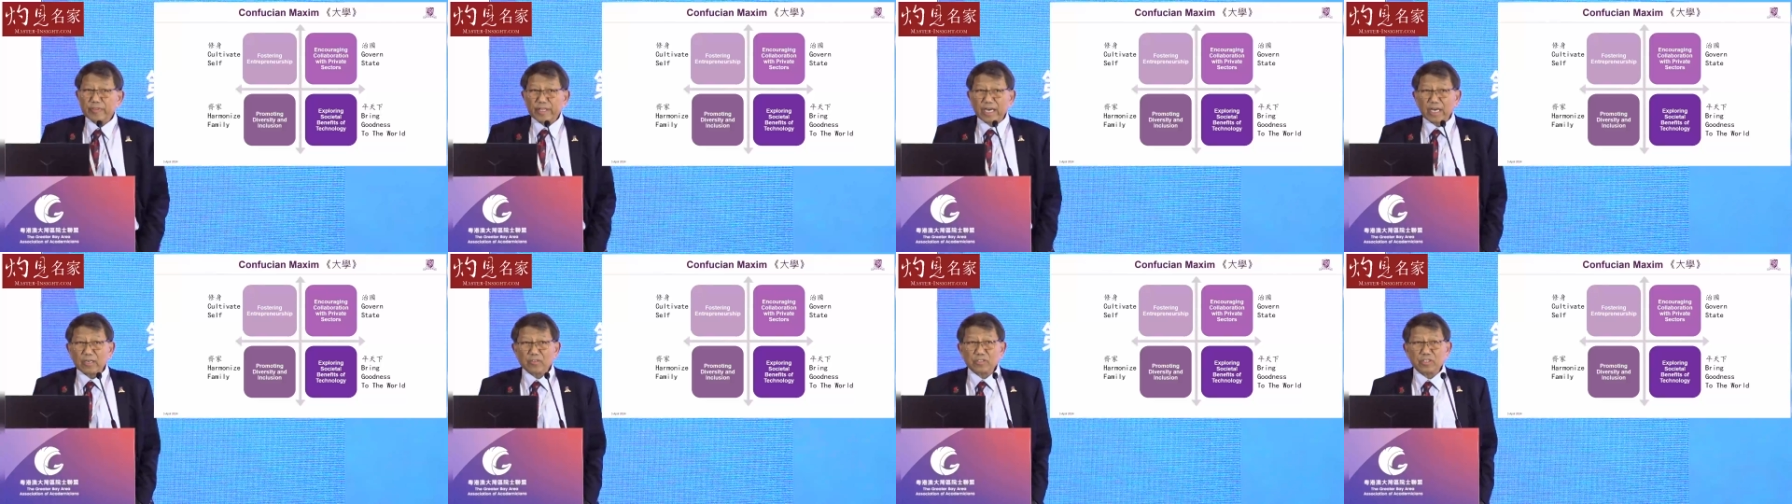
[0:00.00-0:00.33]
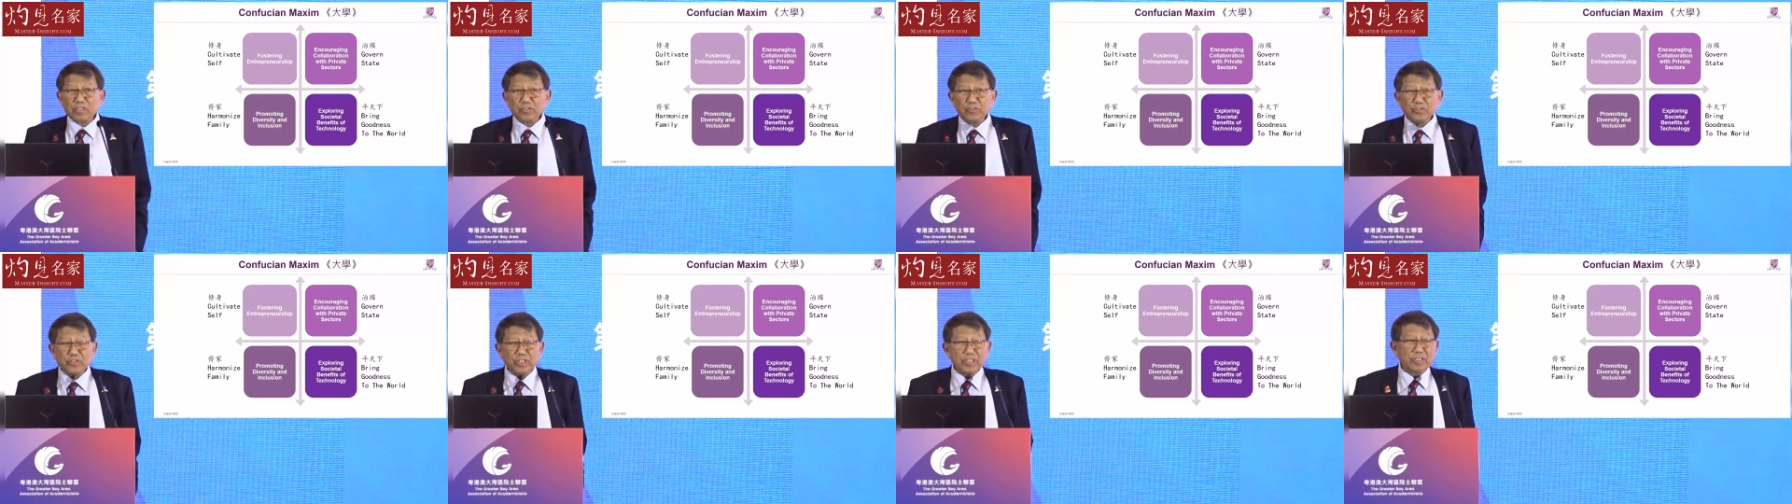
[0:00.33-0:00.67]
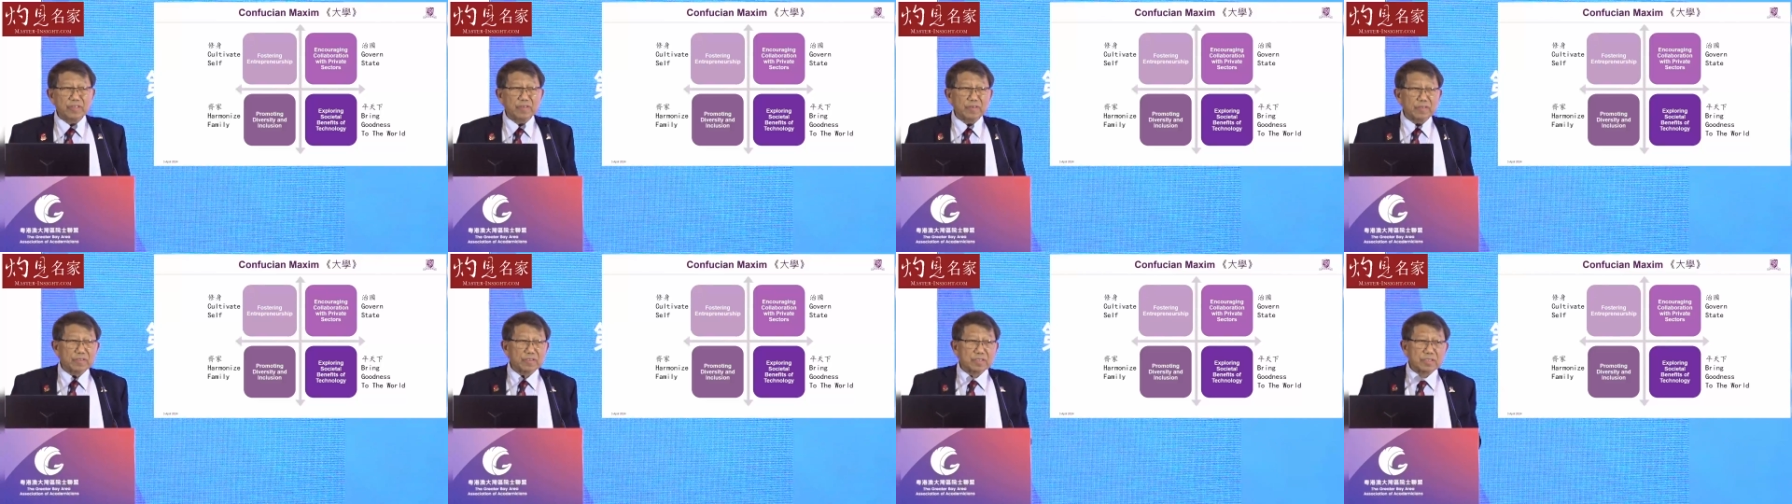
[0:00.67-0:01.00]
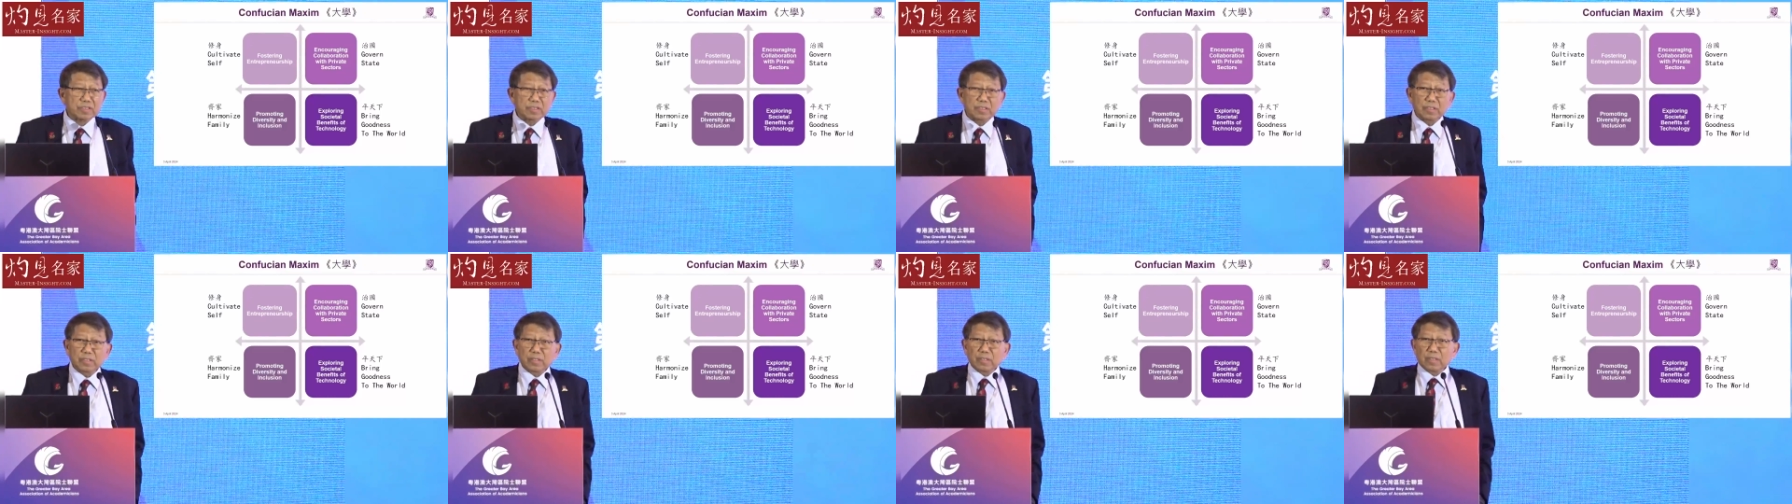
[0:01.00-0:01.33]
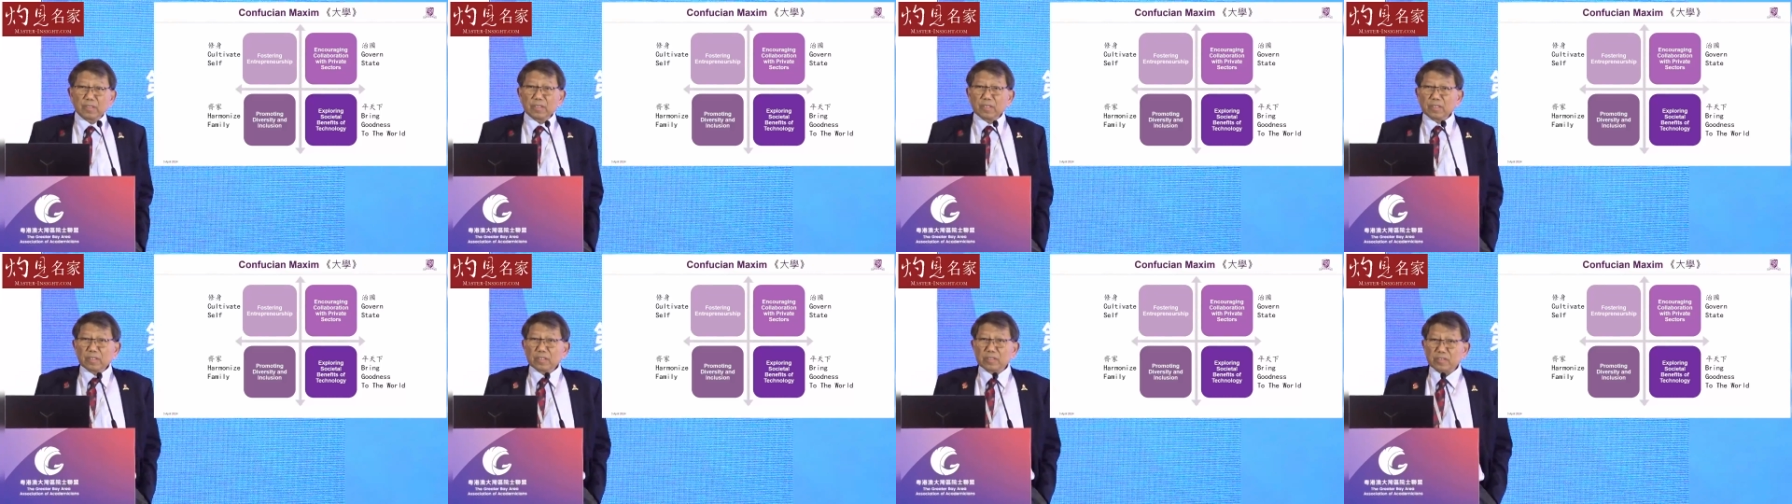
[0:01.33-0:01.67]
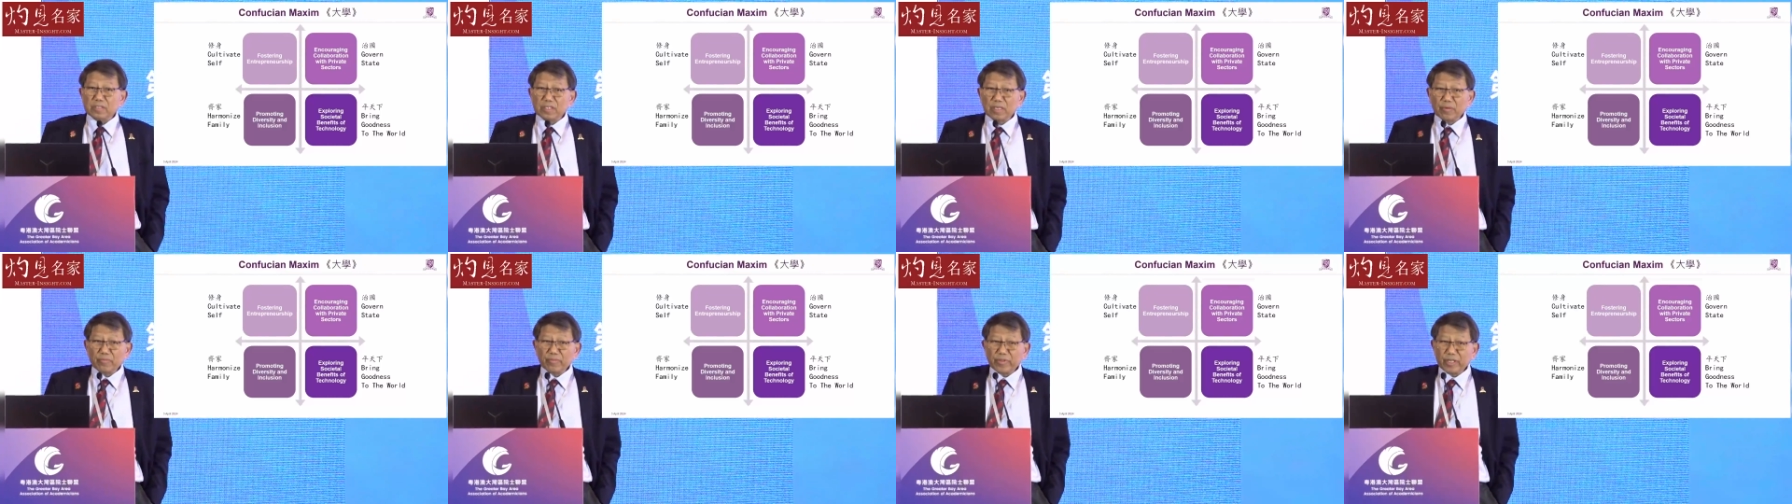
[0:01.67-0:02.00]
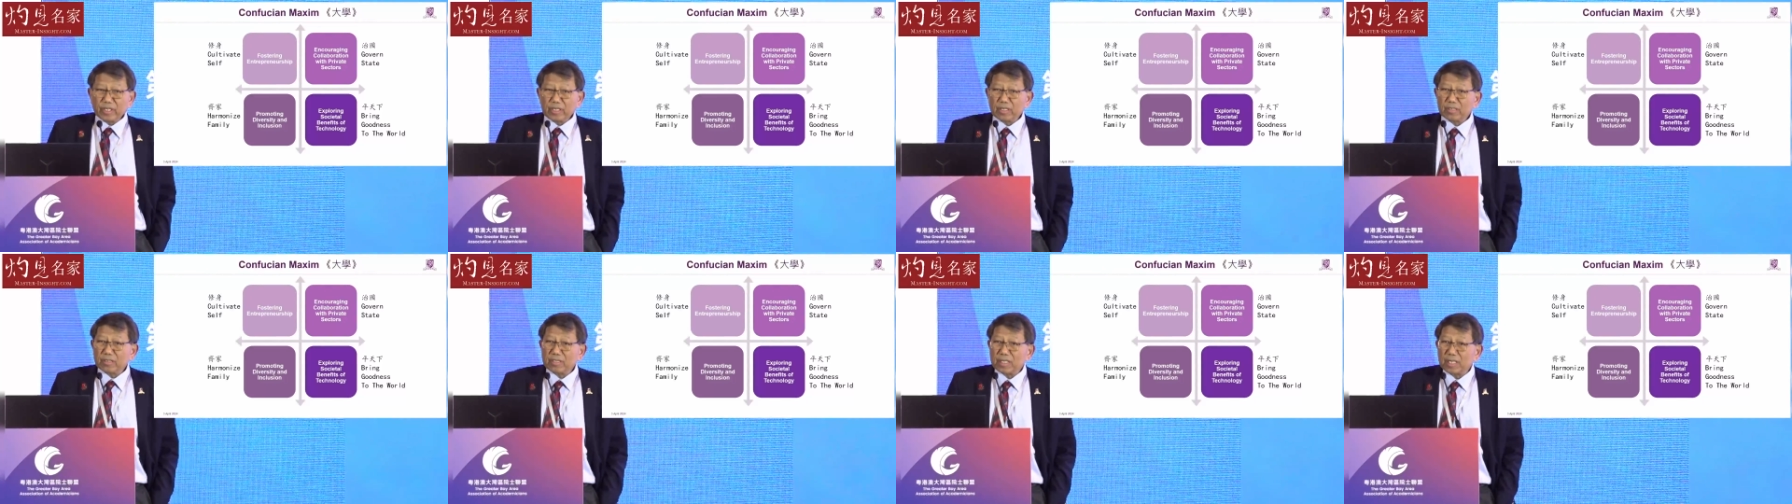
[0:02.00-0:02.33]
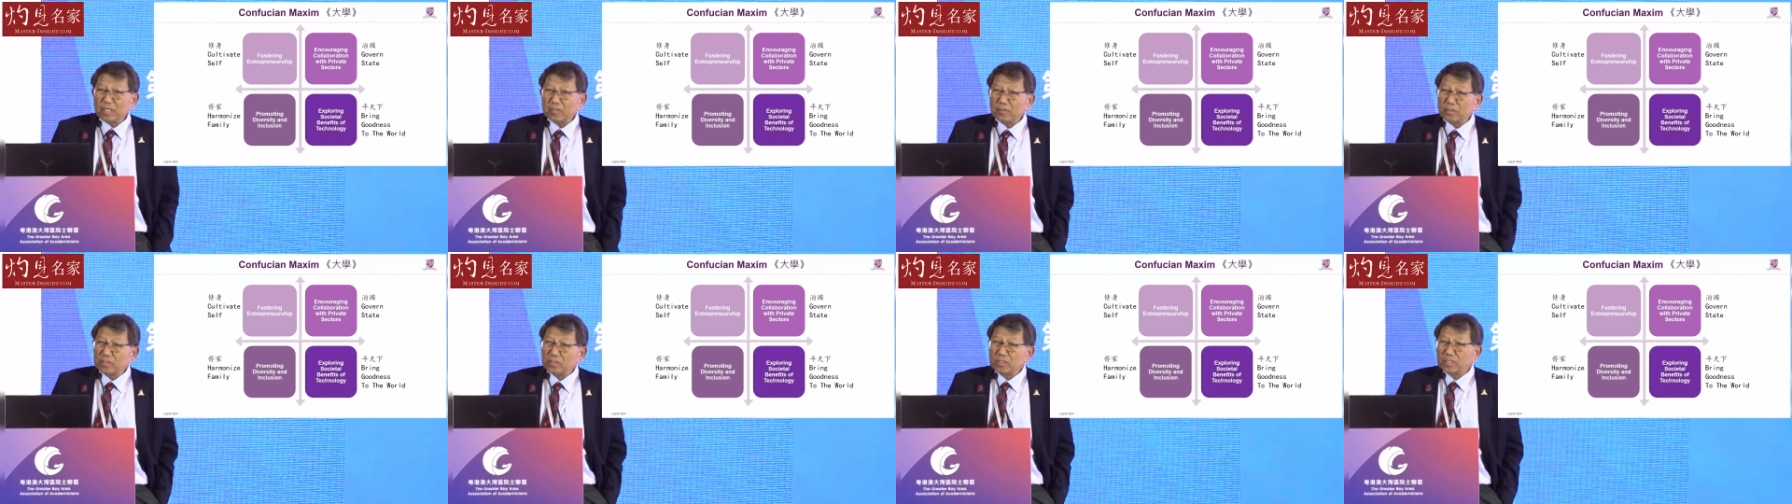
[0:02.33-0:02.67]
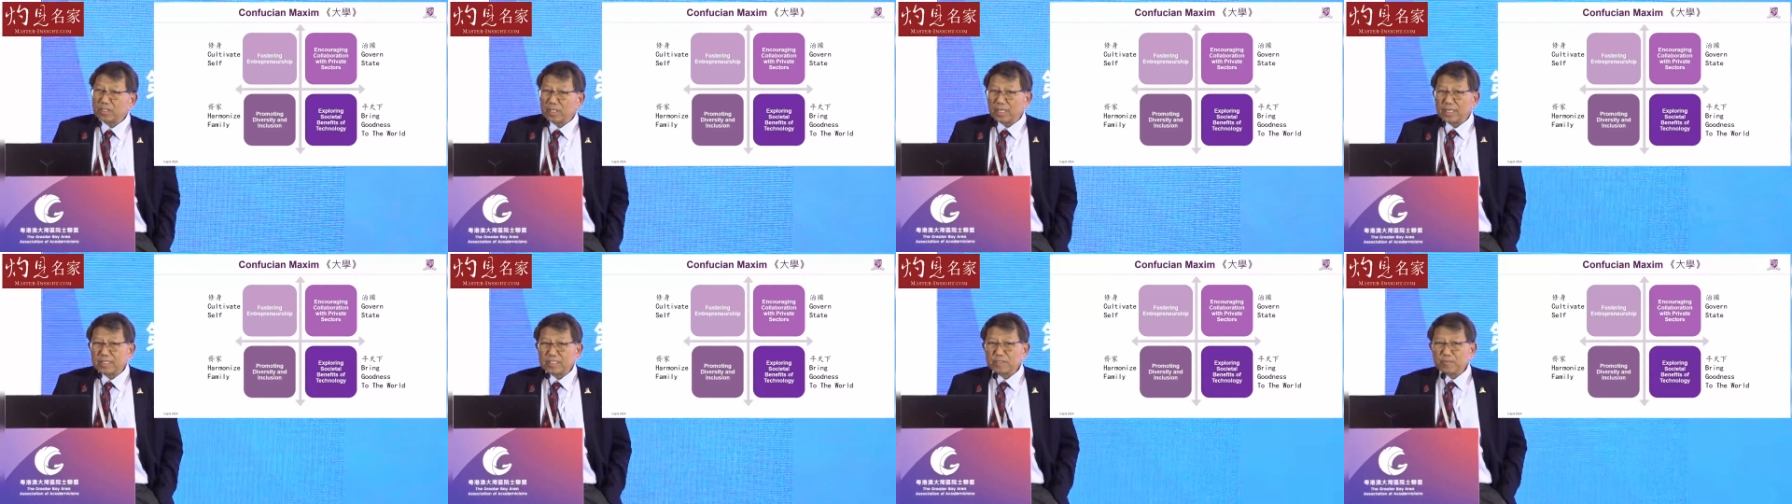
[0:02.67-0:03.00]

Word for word: thousand years to something that was uh,